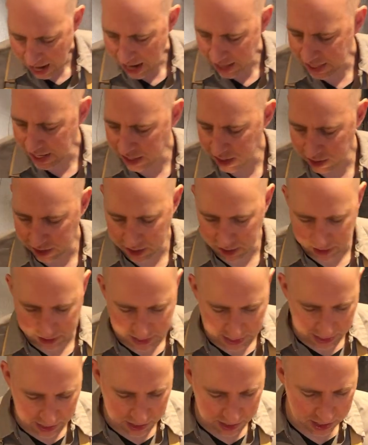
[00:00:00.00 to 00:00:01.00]
I like a little
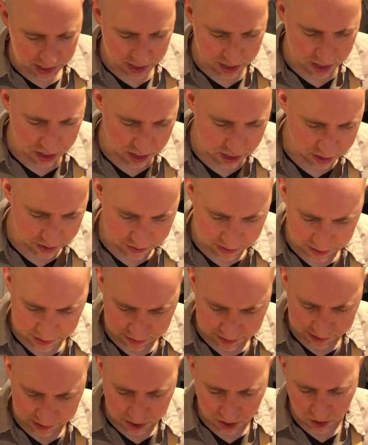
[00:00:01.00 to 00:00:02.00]
heat in all of this,
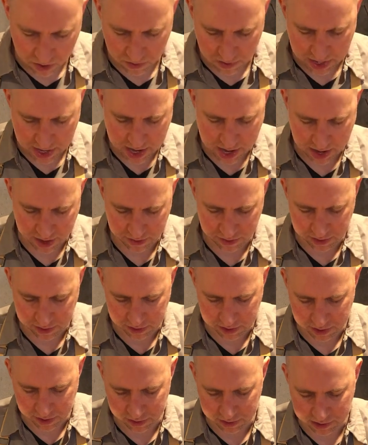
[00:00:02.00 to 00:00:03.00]
so
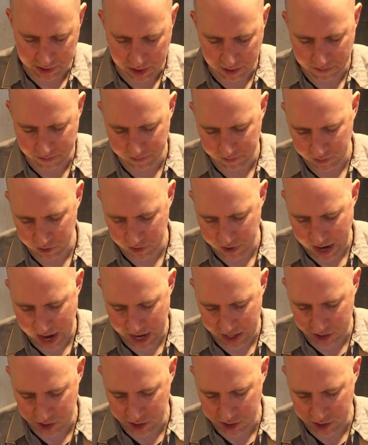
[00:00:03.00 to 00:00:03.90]
this is some dried